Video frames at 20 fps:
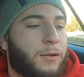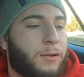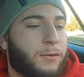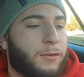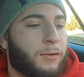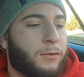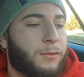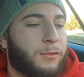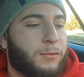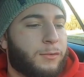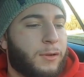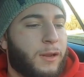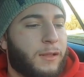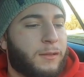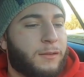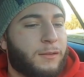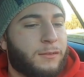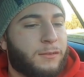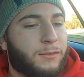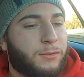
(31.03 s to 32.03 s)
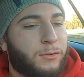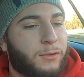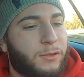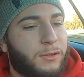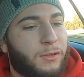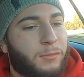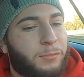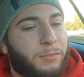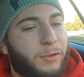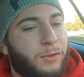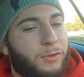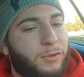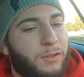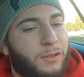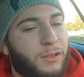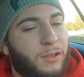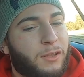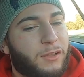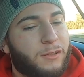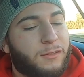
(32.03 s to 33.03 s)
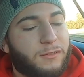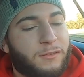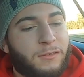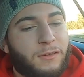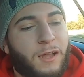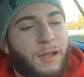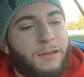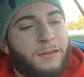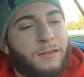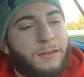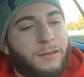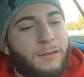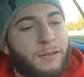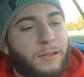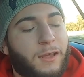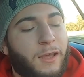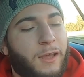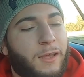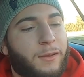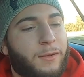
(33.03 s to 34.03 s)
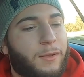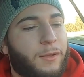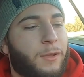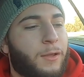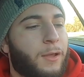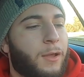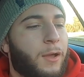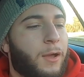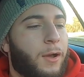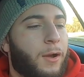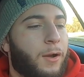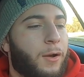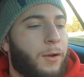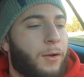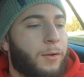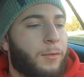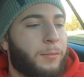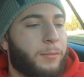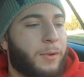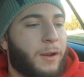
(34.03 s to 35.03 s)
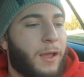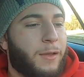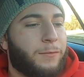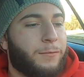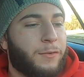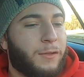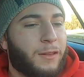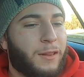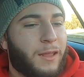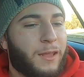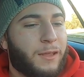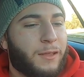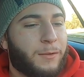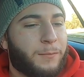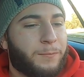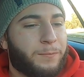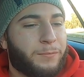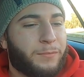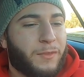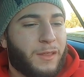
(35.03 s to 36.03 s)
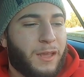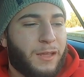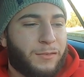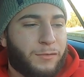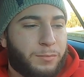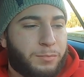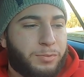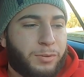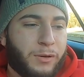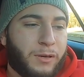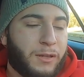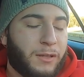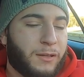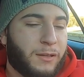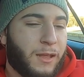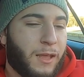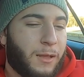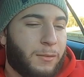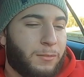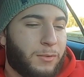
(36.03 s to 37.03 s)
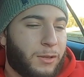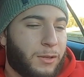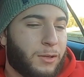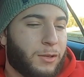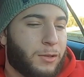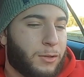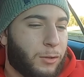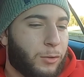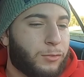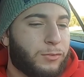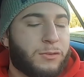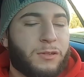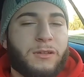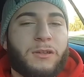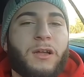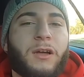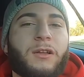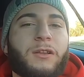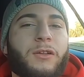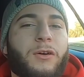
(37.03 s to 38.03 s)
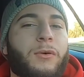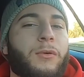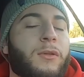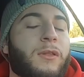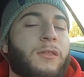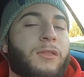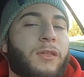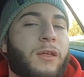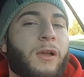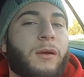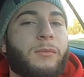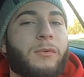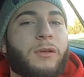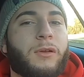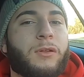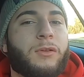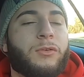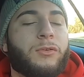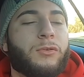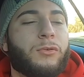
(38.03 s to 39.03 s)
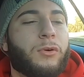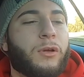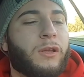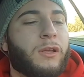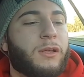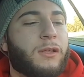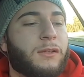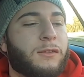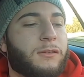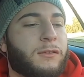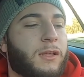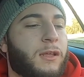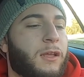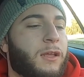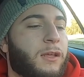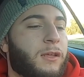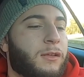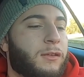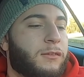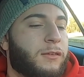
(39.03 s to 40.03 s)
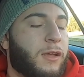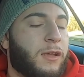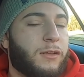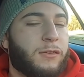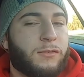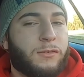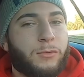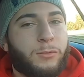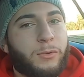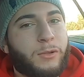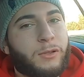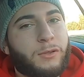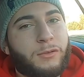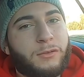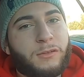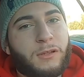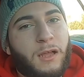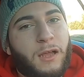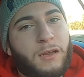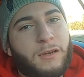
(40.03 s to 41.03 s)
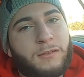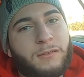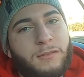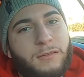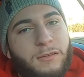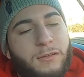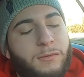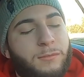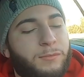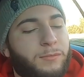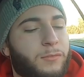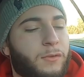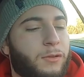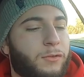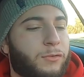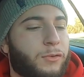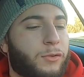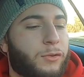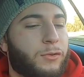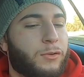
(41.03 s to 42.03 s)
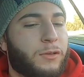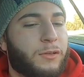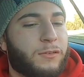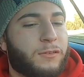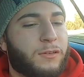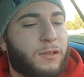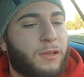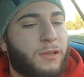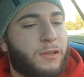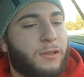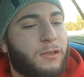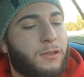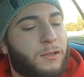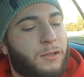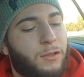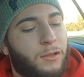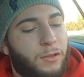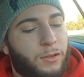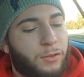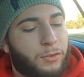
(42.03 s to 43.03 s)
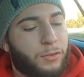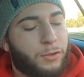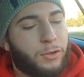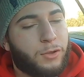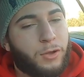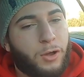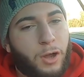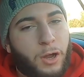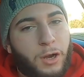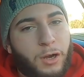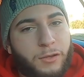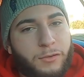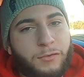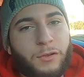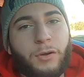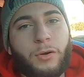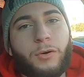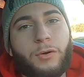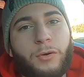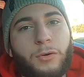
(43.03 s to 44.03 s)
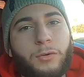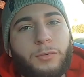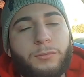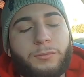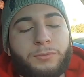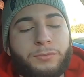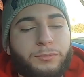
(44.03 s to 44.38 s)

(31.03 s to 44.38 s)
notice what I did to it. The build is not done yet, but I feel like it's pretty damn near close to done. The only thing I'm gonna do is change the wheels, honestly. So you could say the car as a whole